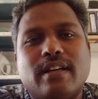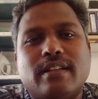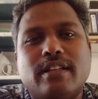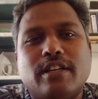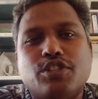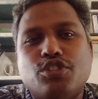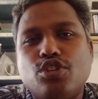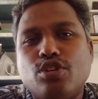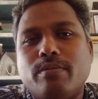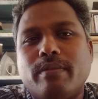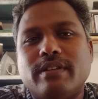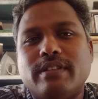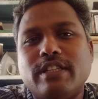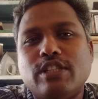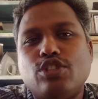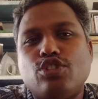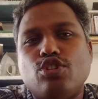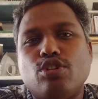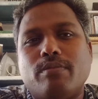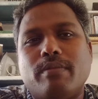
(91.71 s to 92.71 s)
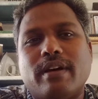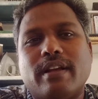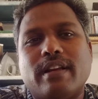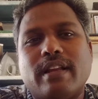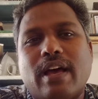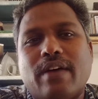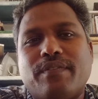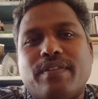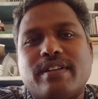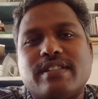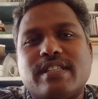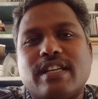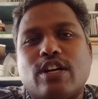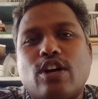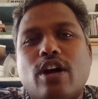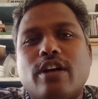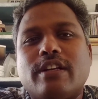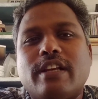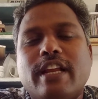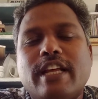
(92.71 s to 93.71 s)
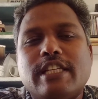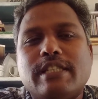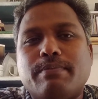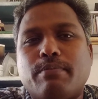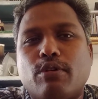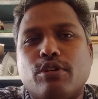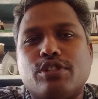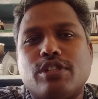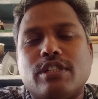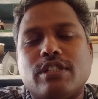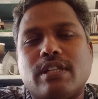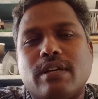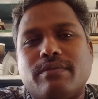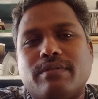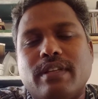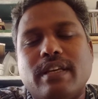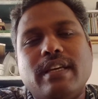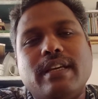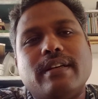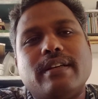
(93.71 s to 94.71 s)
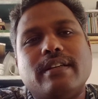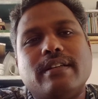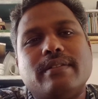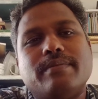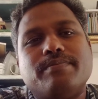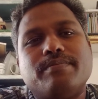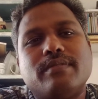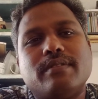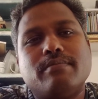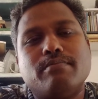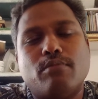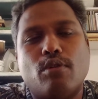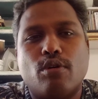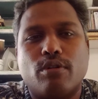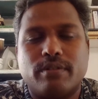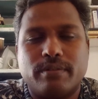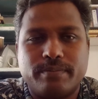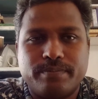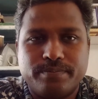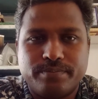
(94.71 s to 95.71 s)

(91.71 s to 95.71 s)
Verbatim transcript: the tumor, this tumor affects the cartilage portions of the bone,